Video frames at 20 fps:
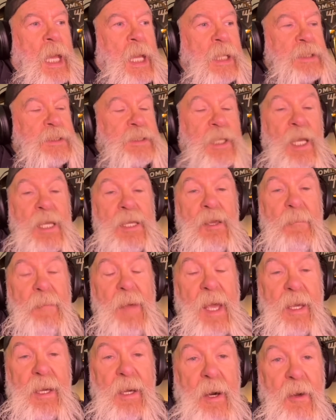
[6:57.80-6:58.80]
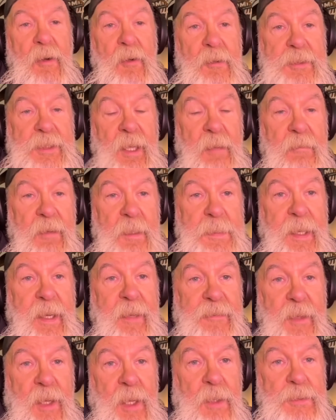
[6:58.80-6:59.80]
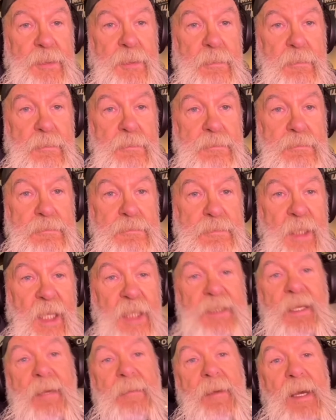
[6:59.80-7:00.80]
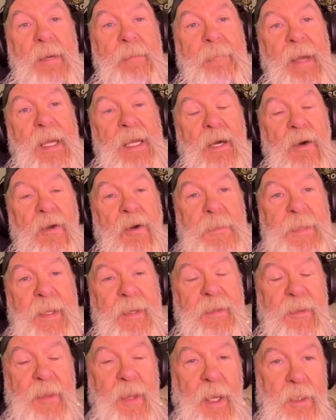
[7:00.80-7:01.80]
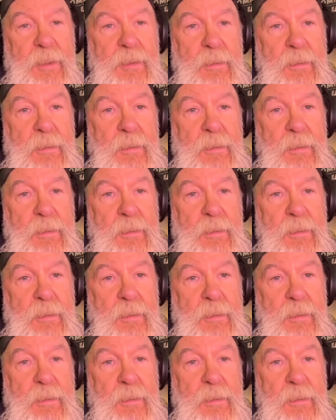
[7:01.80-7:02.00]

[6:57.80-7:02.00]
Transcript: say you make 175,000. Let's say make 150,000.